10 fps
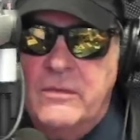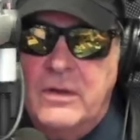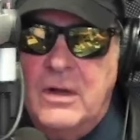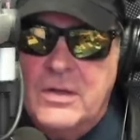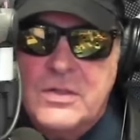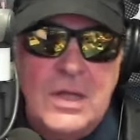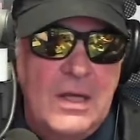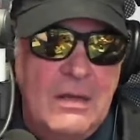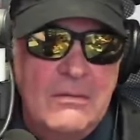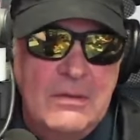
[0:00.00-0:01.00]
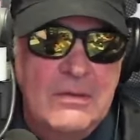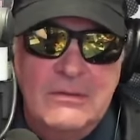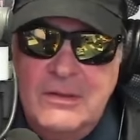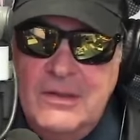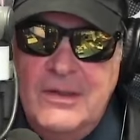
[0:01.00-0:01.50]
God's sake.
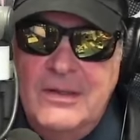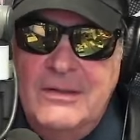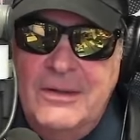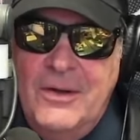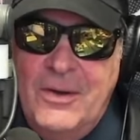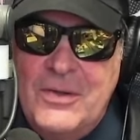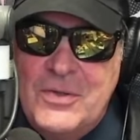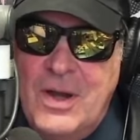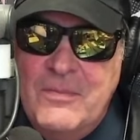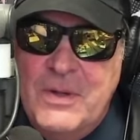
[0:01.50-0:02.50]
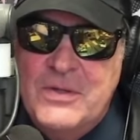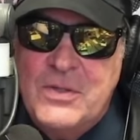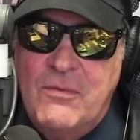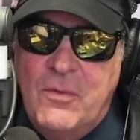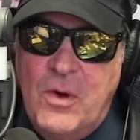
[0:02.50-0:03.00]
You know, so I've been
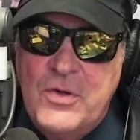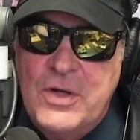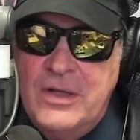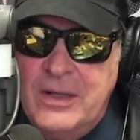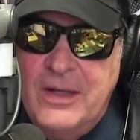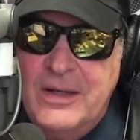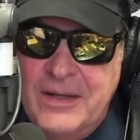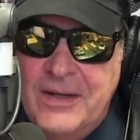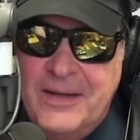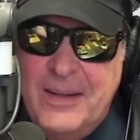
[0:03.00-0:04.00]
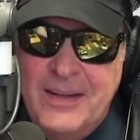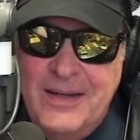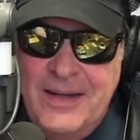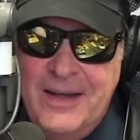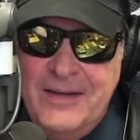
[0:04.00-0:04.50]
so fortunate and
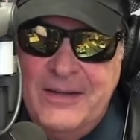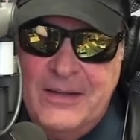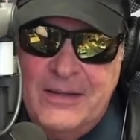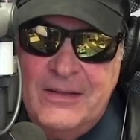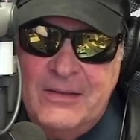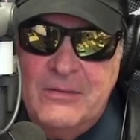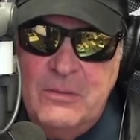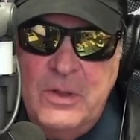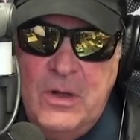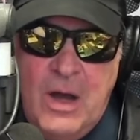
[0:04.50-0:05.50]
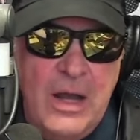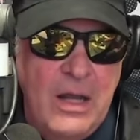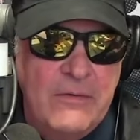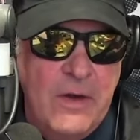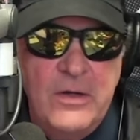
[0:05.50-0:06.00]
had, you know, I
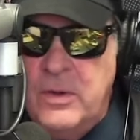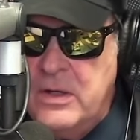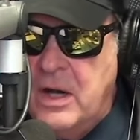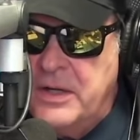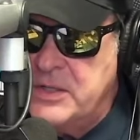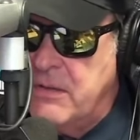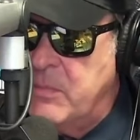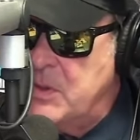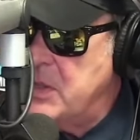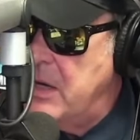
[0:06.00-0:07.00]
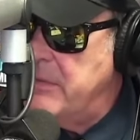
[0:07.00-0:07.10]
had fun doing 97% of